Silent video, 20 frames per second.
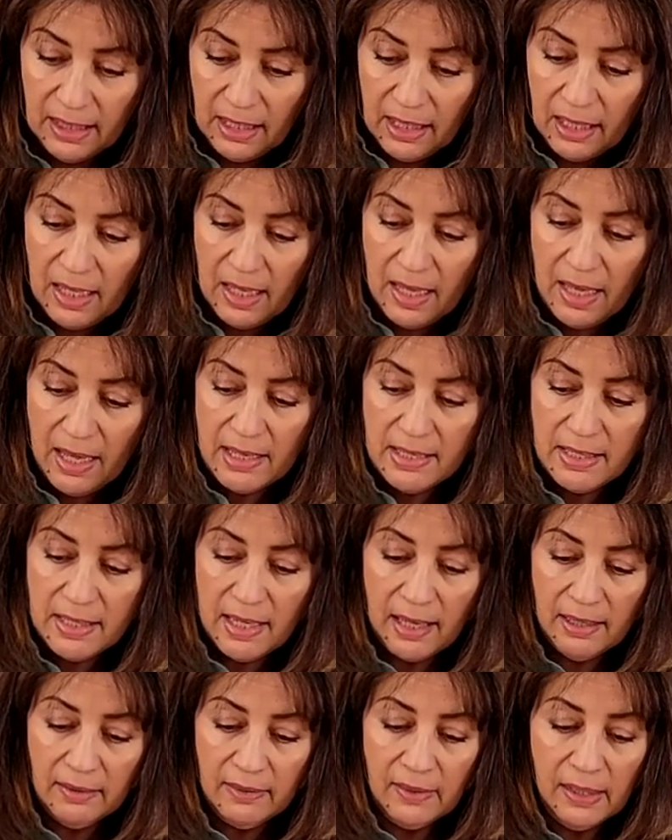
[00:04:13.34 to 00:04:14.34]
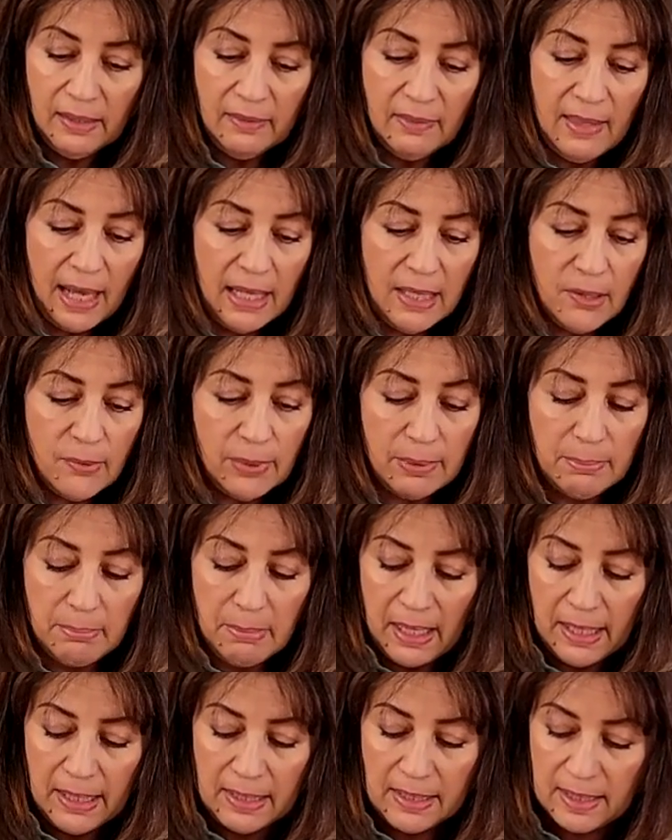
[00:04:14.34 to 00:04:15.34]
And I think that's what
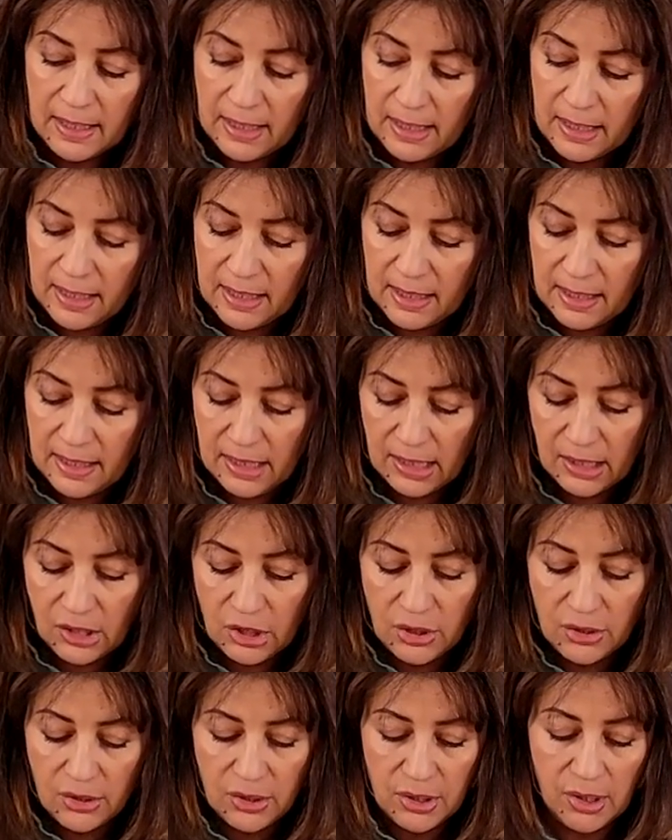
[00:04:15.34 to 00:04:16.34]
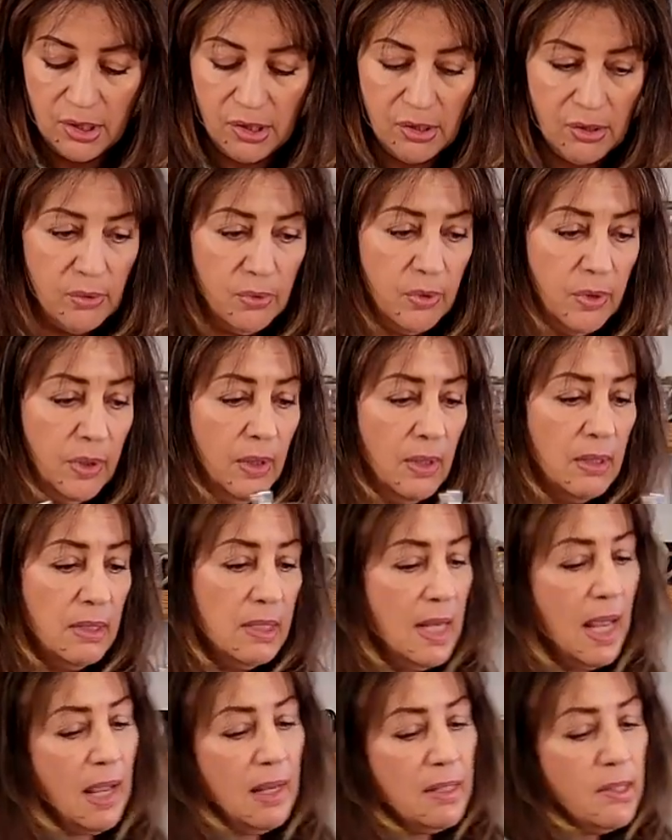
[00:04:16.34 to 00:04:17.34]
makes this dish so
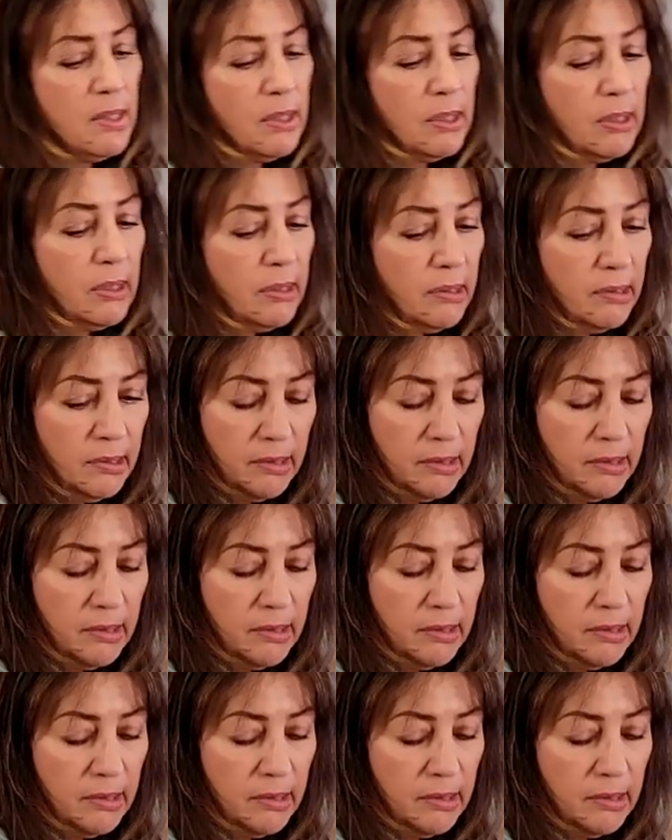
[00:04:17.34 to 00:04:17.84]
tender.